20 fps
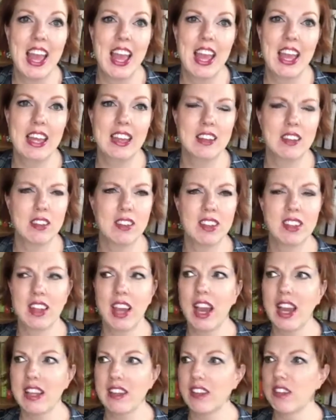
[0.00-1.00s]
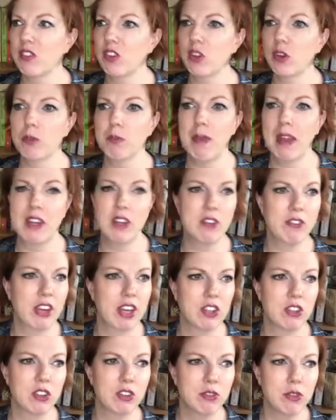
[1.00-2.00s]
And guys, if you're
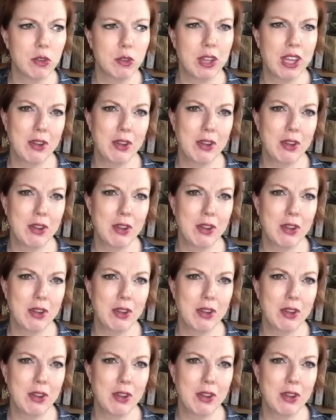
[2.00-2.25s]
manufacturing food,